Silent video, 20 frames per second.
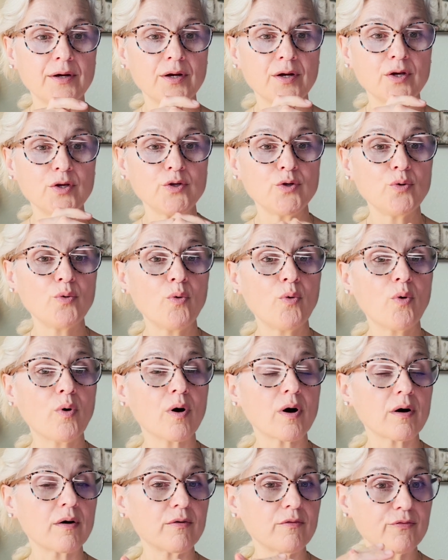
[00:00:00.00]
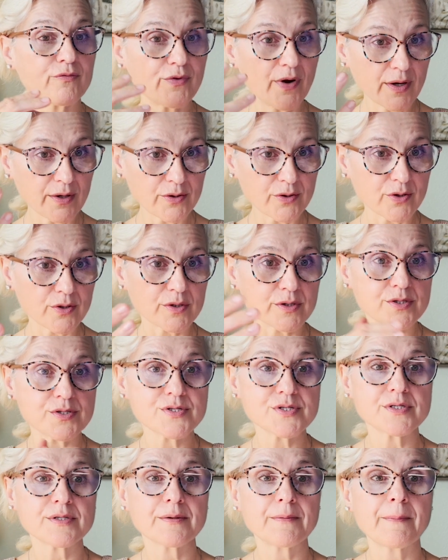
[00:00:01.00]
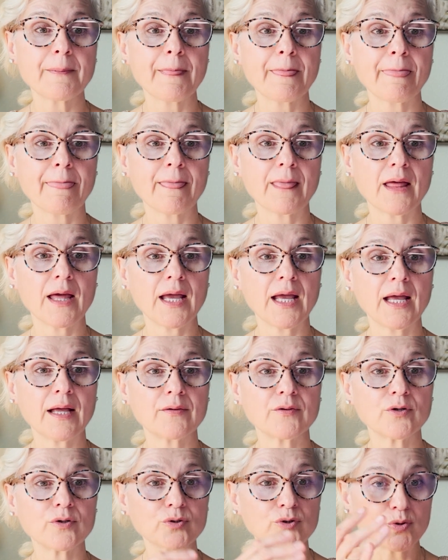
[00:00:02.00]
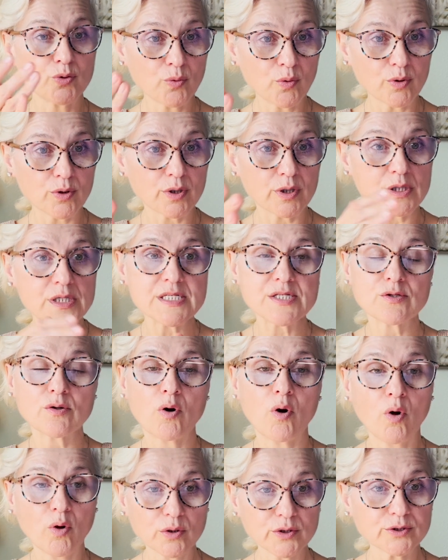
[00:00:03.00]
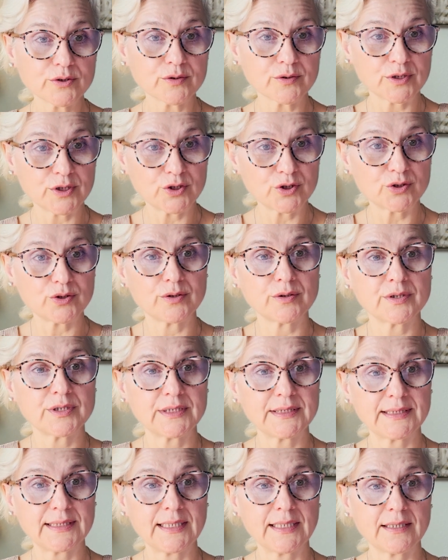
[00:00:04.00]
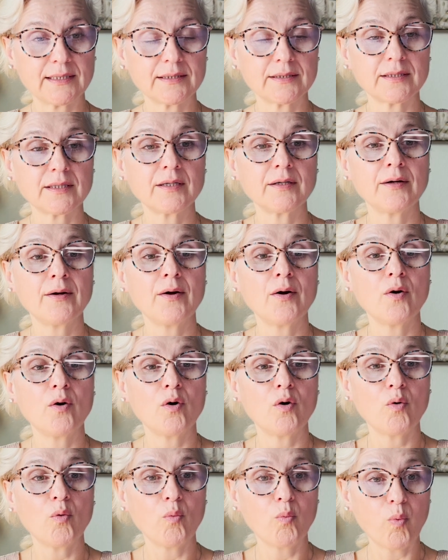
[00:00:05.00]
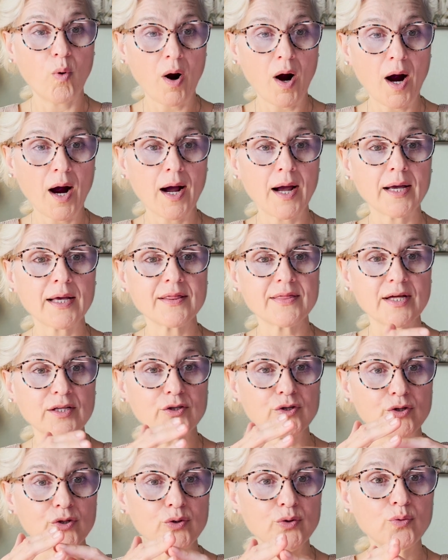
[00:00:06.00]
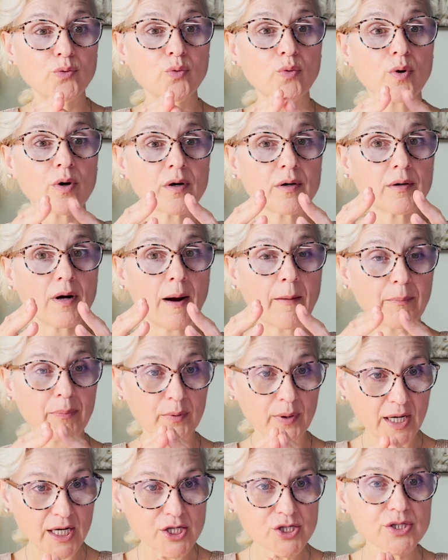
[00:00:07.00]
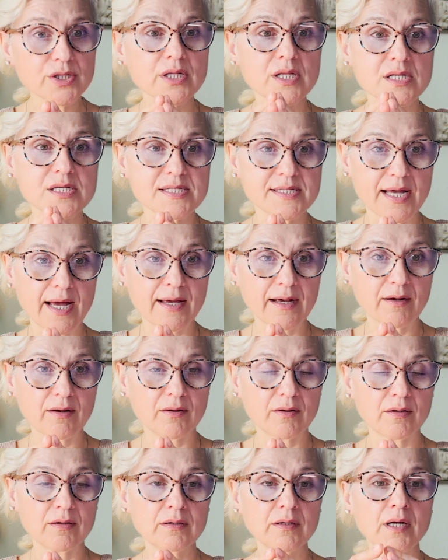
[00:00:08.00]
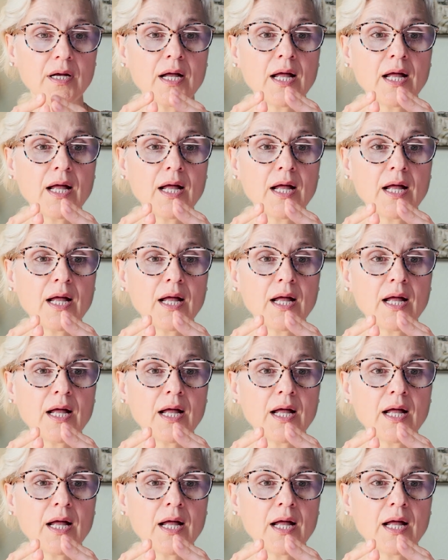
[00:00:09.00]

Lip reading: your funders and donors also needs to understand why that your operational cycle